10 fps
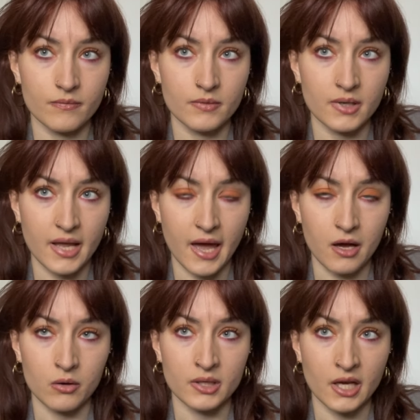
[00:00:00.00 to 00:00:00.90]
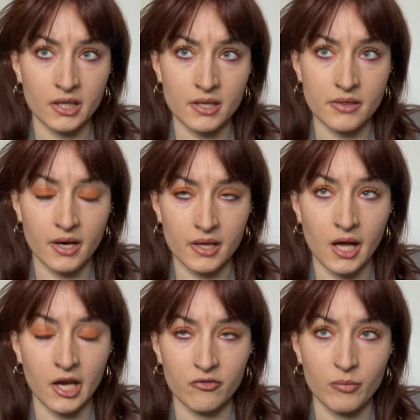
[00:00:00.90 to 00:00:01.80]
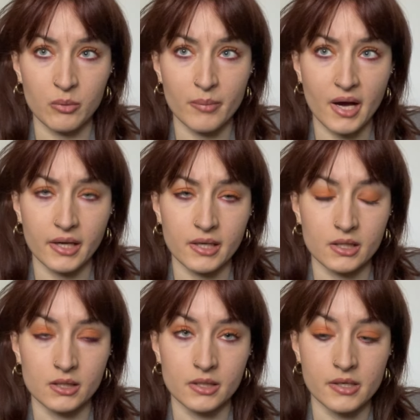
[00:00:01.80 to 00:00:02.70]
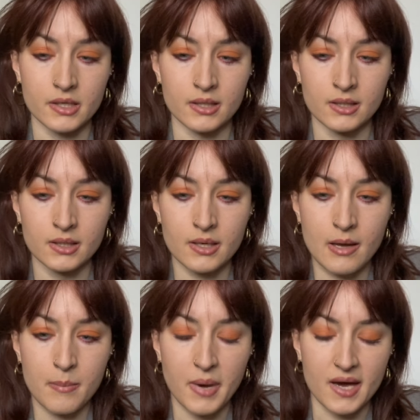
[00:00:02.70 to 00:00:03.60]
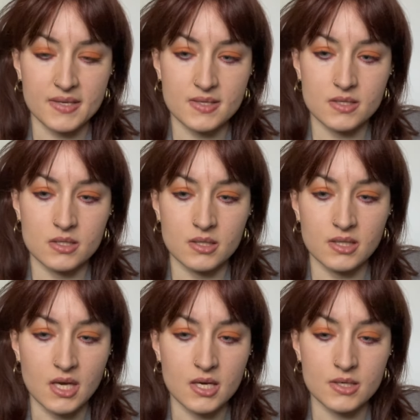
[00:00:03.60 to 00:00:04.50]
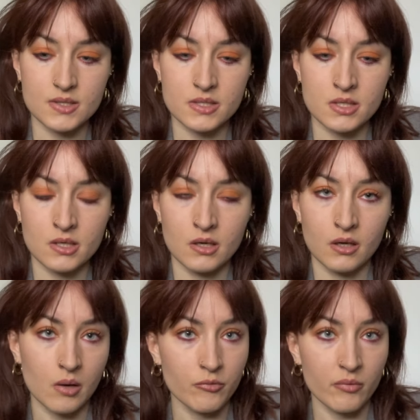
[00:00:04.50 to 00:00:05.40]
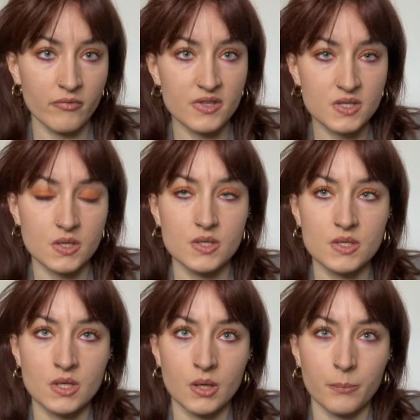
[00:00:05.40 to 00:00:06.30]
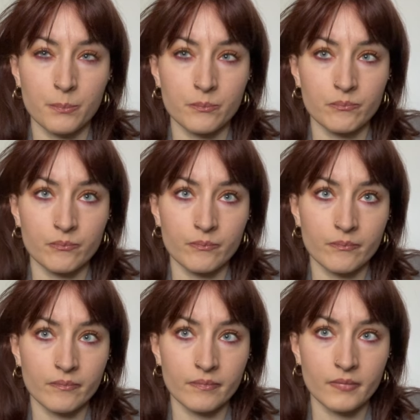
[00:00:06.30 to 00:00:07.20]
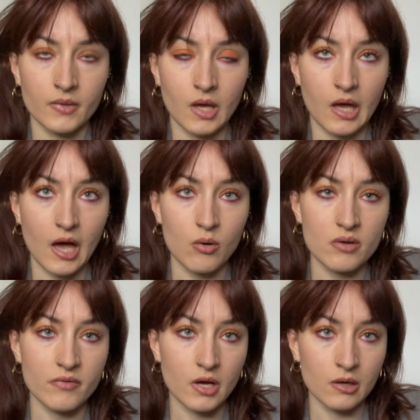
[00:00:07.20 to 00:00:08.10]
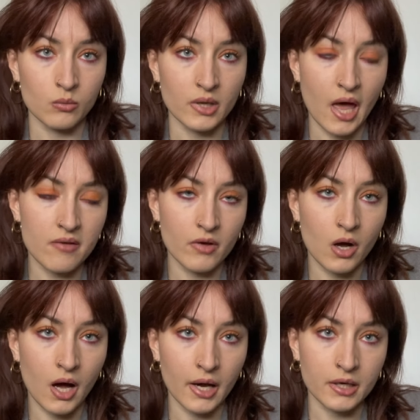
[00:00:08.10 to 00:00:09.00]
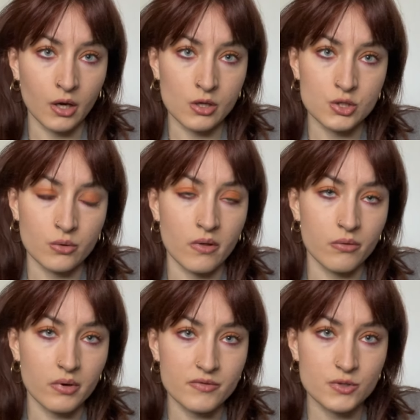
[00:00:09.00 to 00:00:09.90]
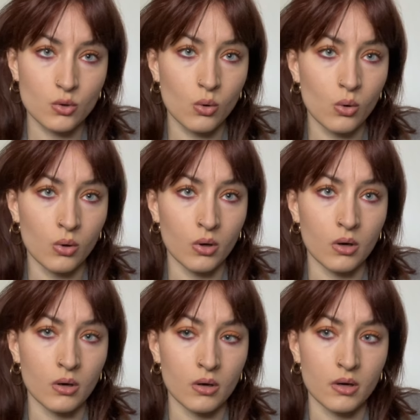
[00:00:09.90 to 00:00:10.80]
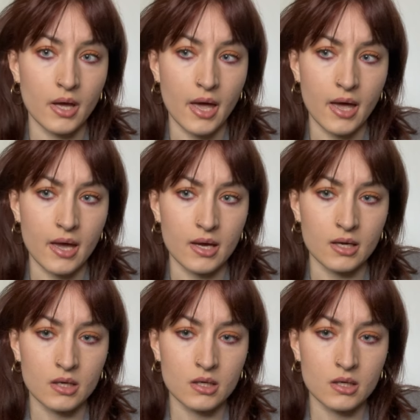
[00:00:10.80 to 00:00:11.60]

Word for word: now and I, that I've been buying in the past years come from Vinted however whenever i go to a thrift store or a